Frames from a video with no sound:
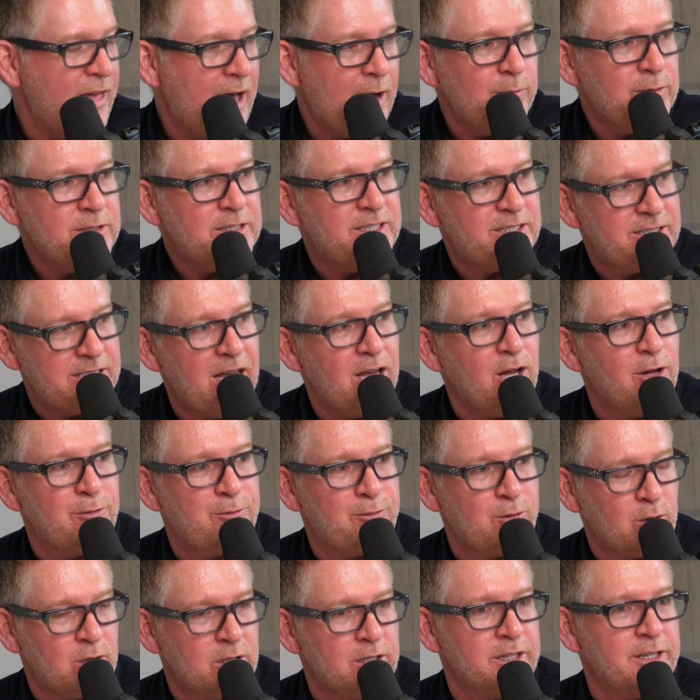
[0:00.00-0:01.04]
That would sell
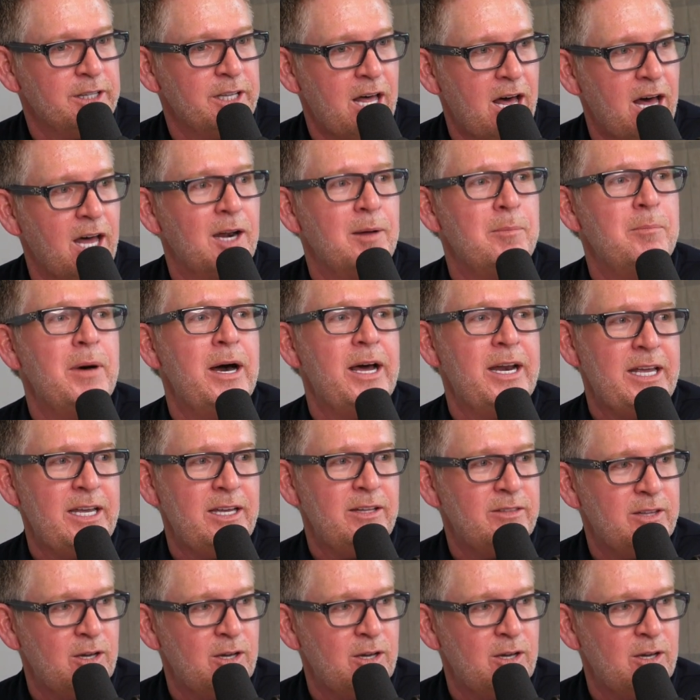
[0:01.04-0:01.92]
for a lot of money.